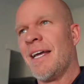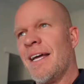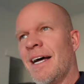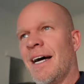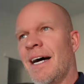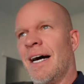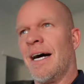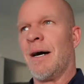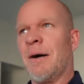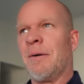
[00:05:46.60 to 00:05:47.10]

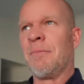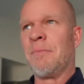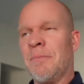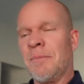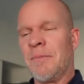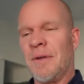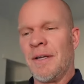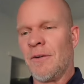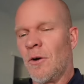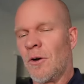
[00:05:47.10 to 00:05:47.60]

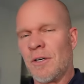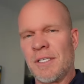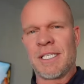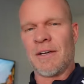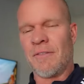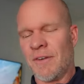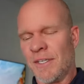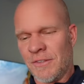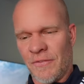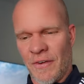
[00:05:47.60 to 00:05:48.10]

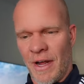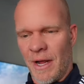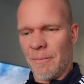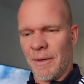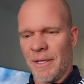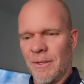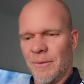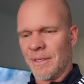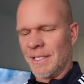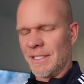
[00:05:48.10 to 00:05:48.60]
R7 is fine,
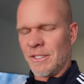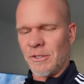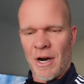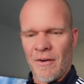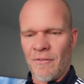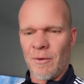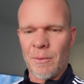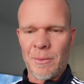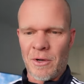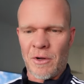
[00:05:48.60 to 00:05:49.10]
by the way. It's
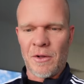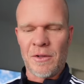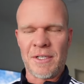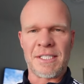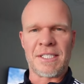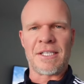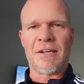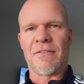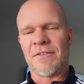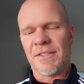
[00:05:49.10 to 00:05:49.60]
drivable. All
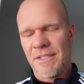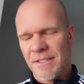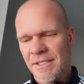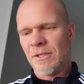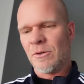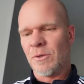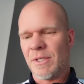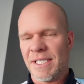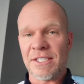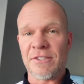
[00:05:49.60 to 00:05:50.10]
that stuff, it
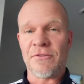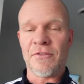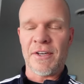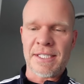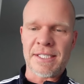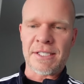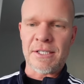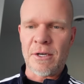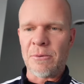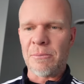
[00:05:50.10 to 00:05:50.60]
still needs
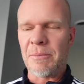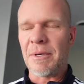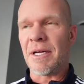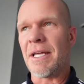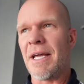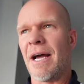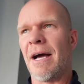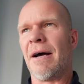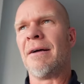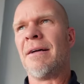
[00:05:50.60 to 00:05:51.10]
fixed, though.
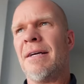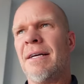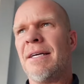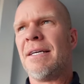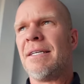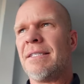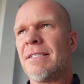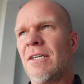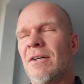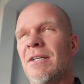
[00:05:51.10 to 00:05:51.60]
But yeah,
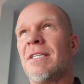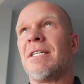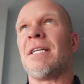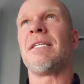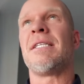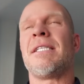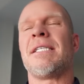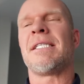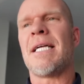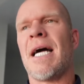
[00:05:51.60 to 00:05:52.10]
so
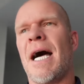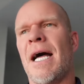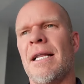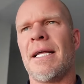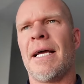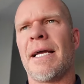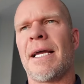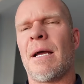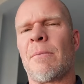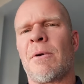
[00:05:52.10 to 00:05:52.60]
it's not
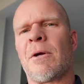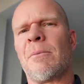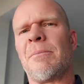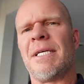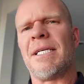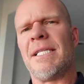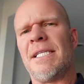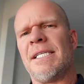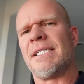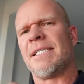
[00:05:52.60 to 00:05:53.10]
like I'm
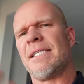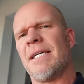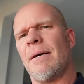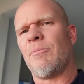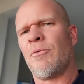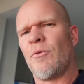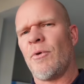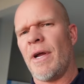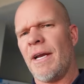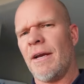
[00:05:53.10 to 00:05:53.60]
completely
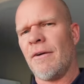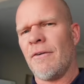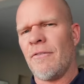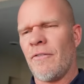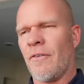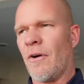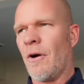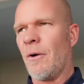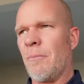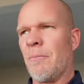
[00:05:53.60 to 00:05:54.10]
separated
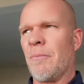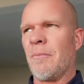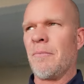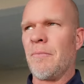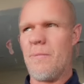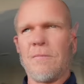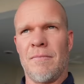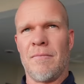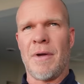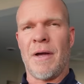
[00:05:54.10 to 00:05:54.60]

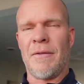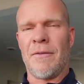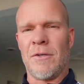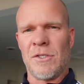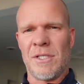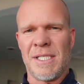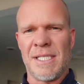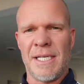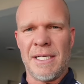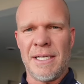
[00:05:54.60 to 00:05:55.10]
from Heather
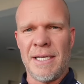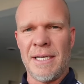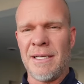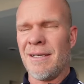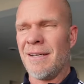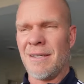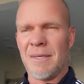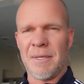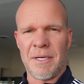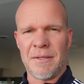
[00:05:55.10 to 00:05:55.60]
and Sydney,
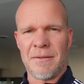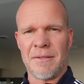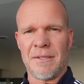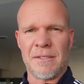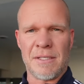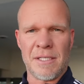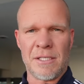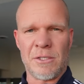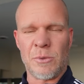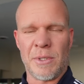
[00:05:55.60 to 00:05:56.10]
but the
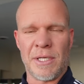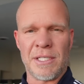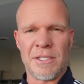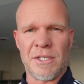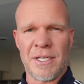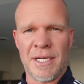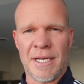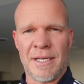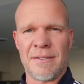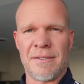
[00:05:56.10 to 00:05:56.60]

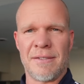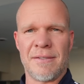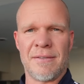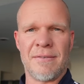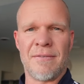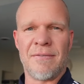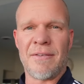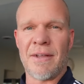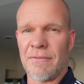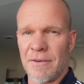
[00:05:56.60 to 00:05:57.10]
situation has
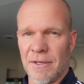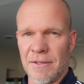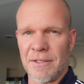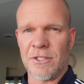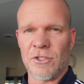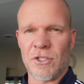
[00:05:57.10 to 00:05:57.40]
definitely